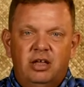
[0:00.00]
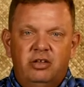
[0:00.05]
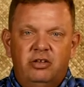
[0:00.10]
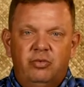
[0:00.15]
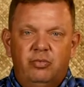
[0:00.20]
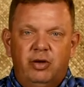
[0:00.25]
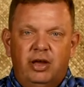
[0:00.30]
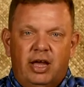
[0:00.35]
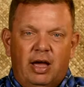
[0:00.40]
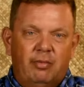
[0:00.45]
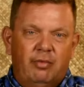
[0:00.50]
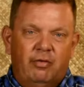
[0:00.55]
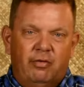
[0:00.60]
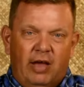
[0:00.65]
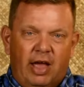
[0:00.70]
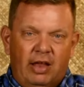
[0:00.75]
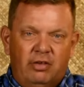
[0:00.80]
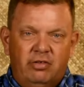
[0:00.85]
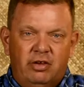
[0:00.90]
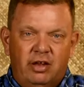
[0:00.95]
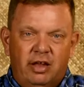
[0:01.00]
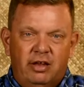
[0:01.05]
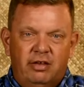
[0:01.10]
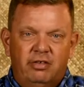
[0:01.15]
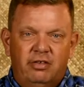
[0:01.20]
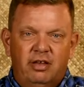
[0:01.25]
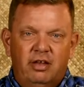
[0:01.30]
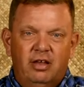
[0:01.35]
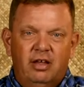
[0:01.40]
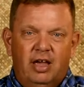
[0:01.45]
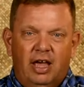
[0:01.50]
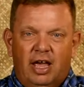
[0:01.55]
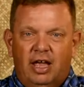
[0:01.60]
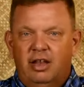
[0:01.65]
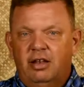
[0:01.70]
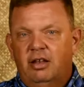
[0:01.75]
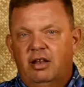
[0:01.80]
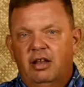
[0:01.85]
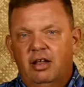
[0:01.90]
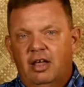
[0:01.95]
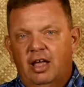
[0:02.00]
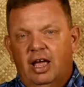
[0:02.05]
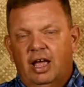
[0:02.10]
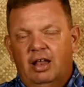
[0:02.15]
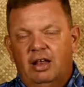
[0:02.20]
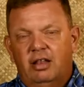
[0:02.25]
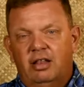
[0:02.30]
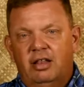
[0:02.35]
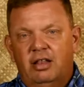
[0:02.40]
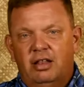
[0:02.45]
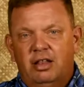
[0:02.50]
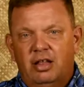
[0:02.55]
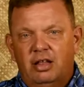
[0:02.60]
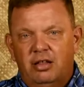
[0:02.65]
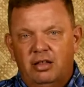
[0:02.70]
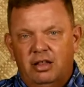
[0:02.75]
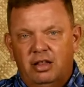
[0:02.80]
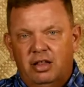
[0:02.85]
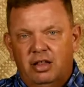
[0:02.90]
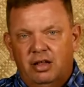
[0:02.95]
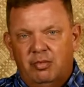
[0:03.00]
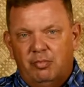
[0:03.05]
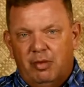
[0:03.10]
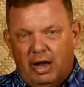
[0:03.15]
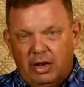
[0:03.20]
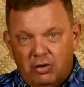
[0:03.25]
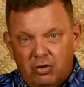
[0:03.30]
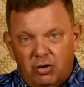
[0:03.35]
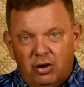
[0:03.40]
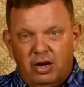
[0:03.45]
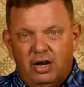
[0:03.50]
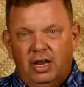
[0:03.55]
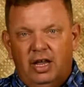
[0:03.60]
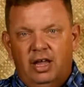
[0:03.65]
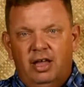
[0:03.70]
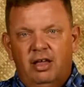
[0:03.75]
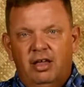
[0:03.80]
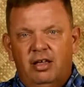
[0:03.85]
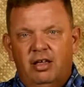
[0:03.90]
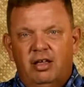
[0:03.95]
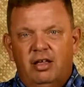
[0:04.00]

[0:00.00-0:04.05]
to become evangelists and the minority